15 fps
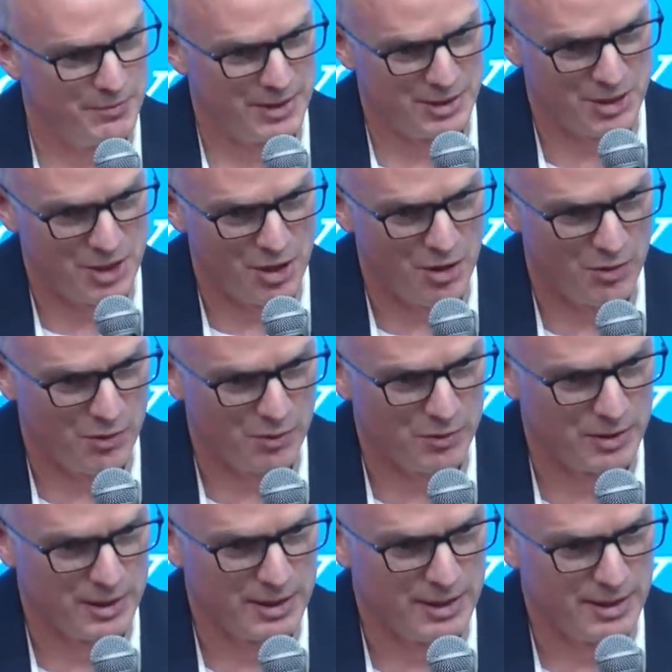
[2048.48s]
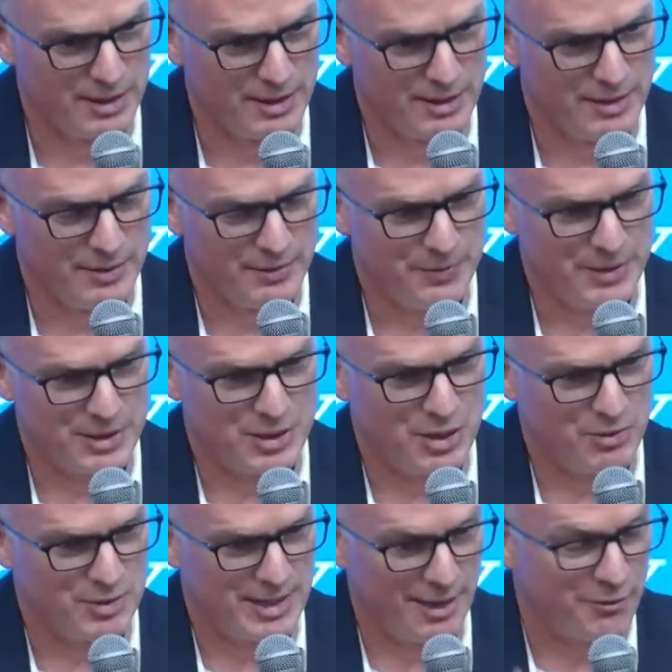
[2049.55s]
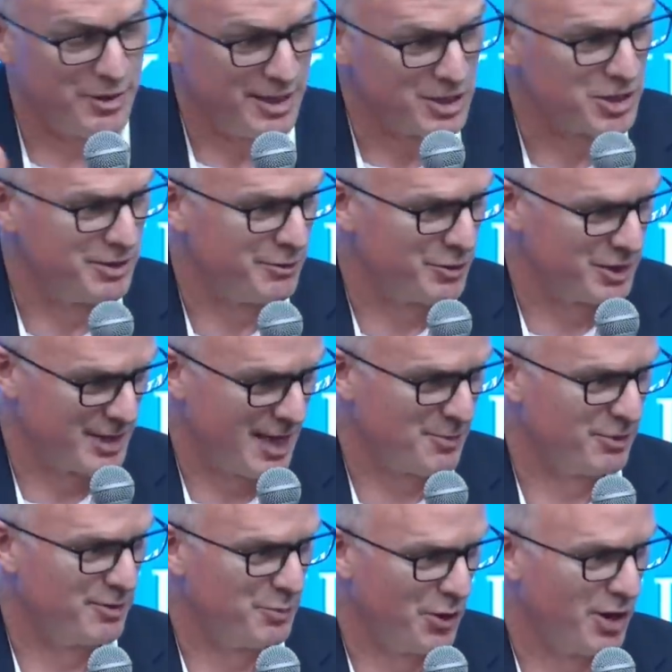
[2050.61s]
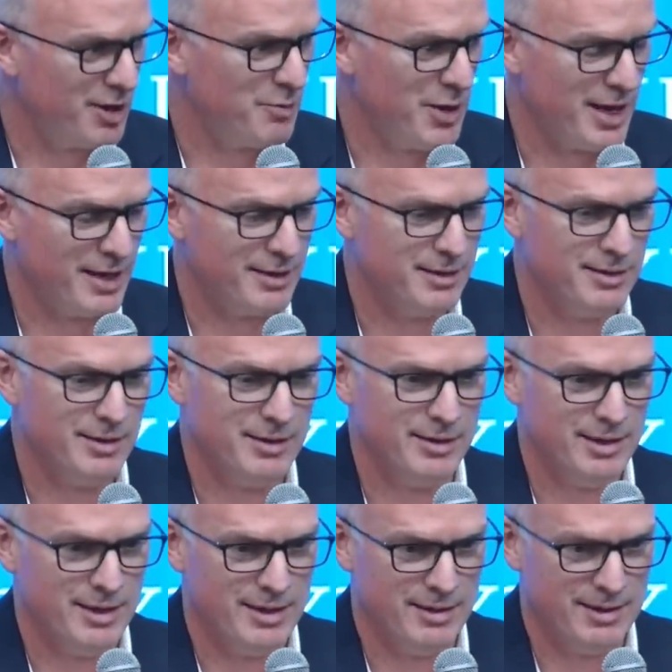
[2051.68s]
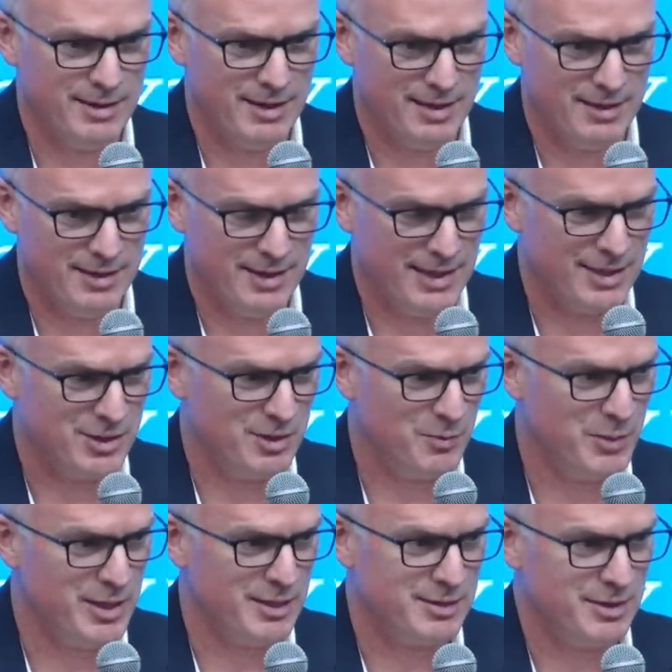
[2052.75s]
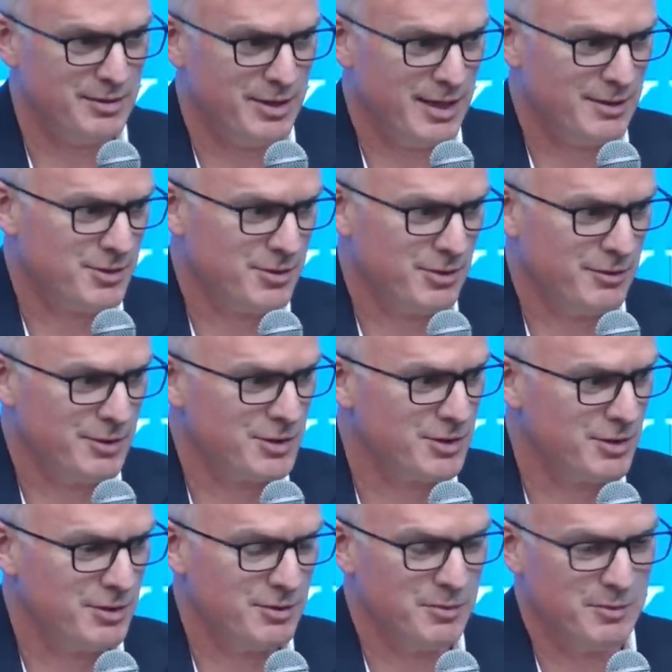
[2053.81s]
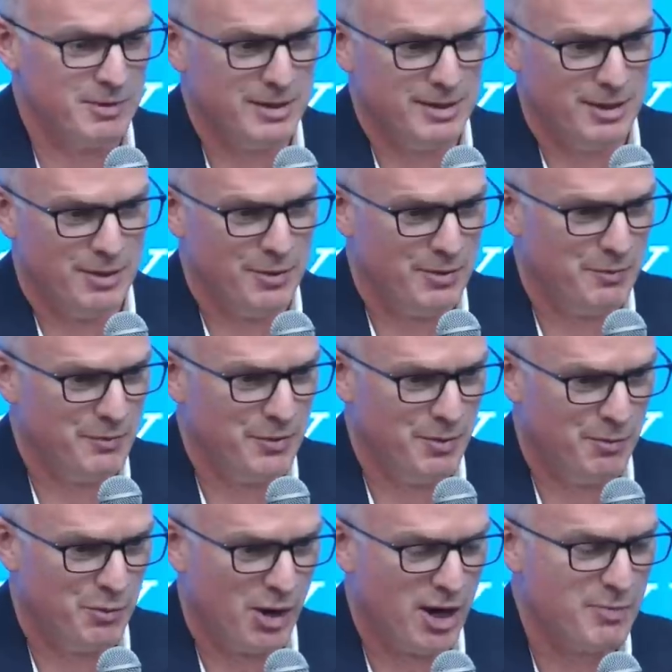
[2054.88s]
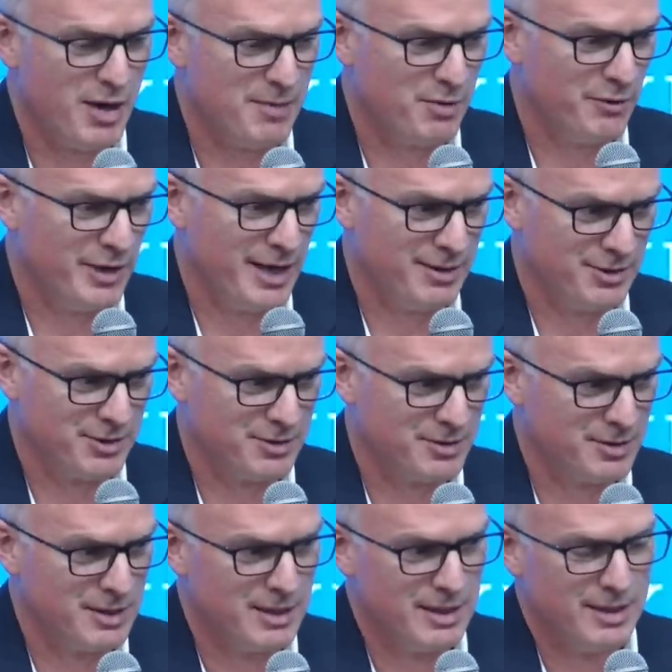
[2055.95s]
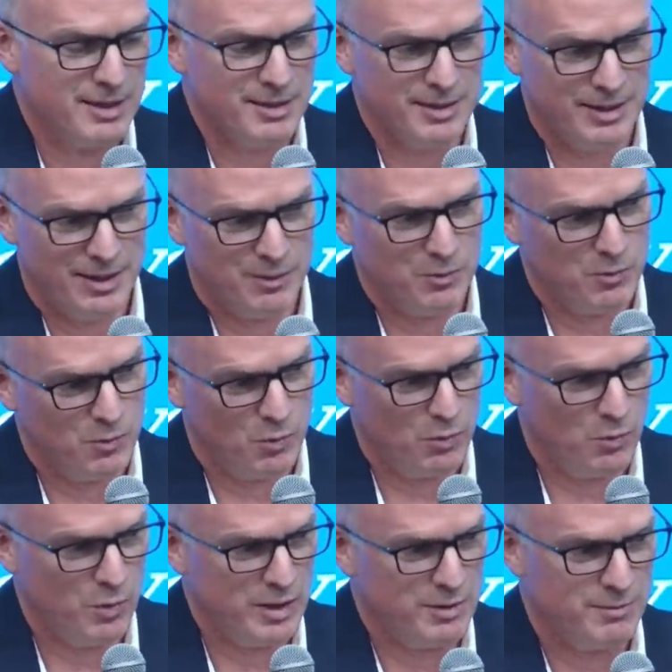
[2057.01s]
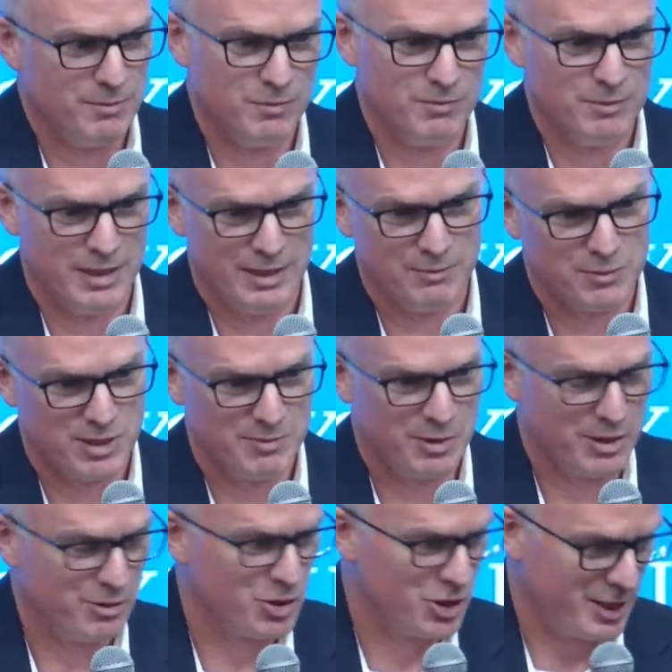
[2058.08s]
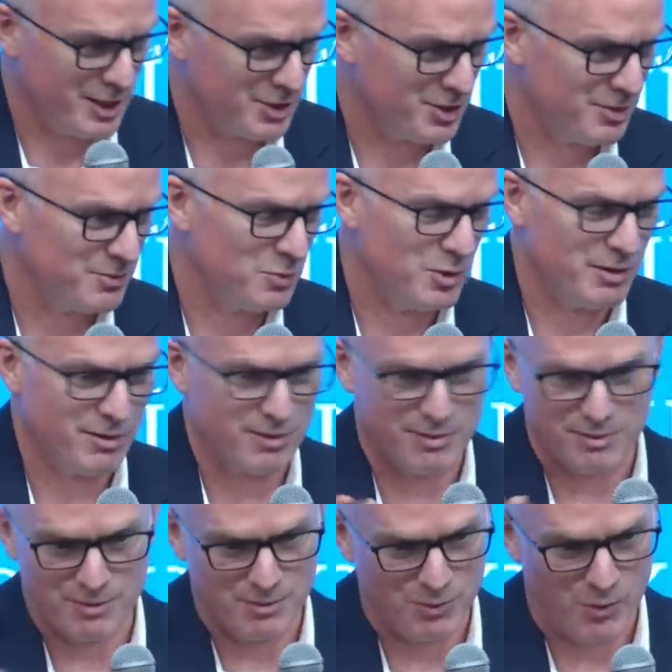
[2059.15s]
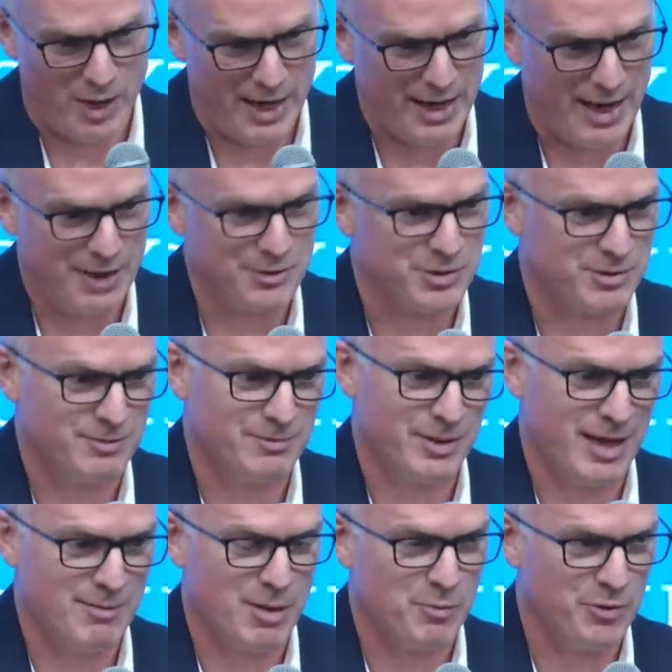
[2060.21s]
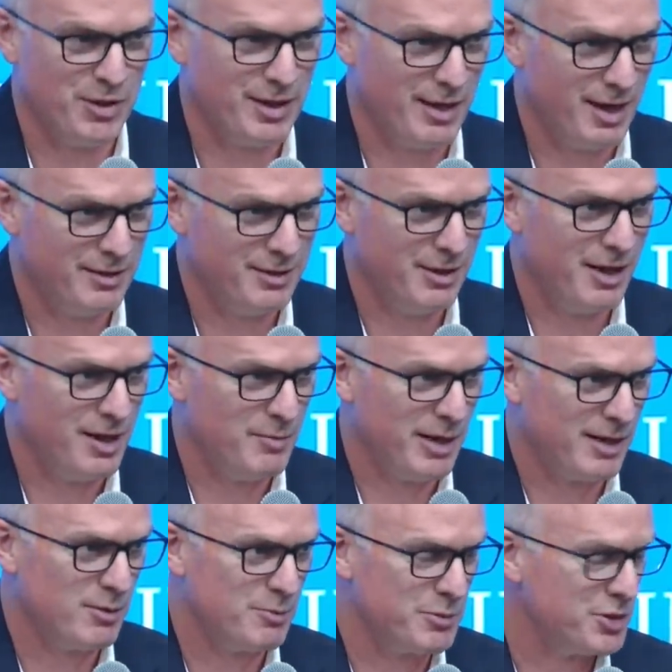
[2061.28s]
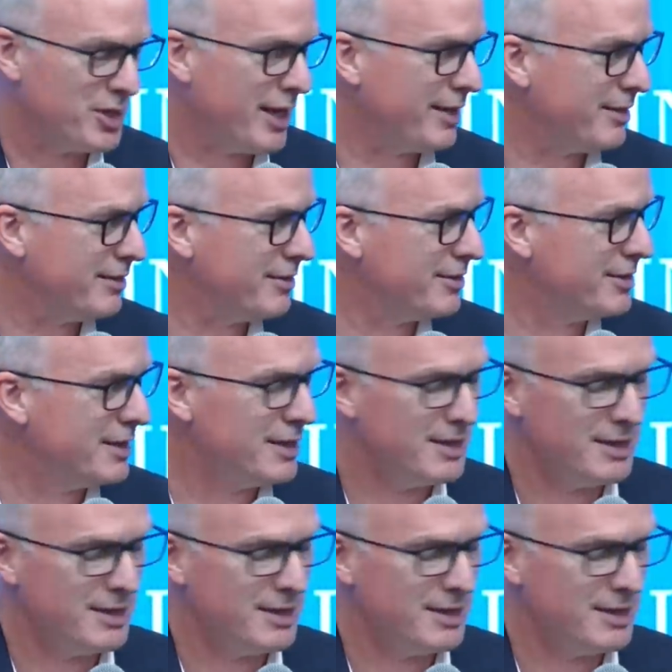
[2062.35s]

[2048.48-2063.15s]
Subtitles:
There's no definition, for example, of broadband in the ACP. It's internet service. So, you know, the broadband providers, you know, with, you know, some negotiation with the White House, came up with the, you know, 100 megabit per second